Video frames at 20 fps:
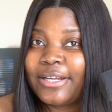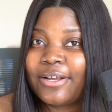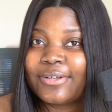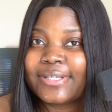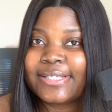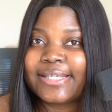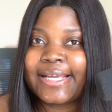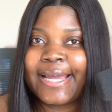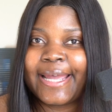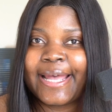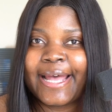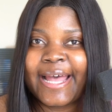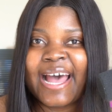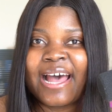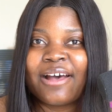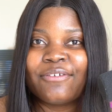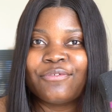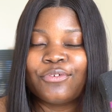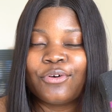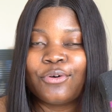else I
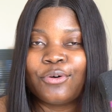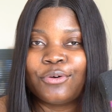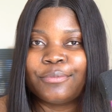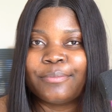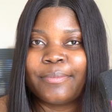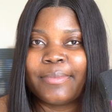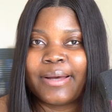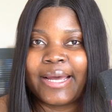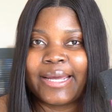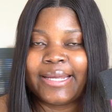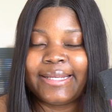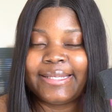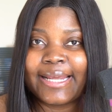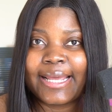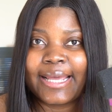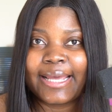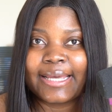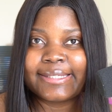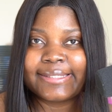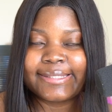have on my
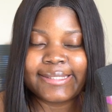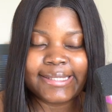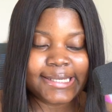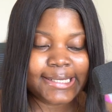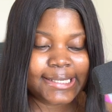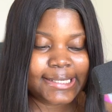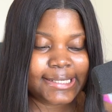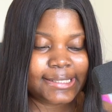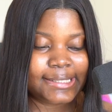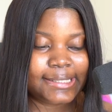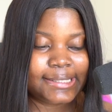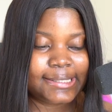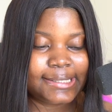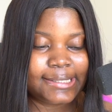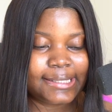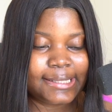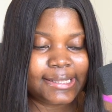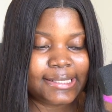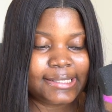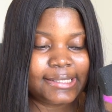decks
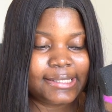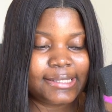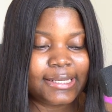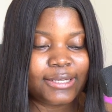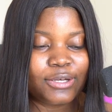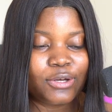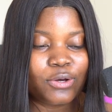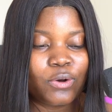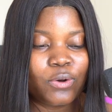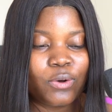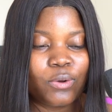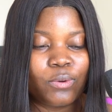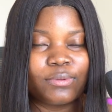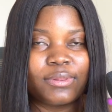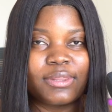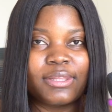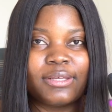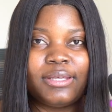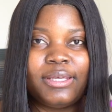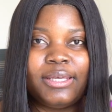is this thing
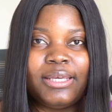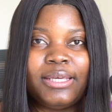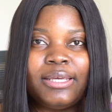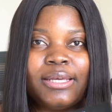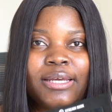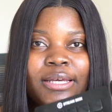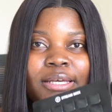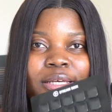called the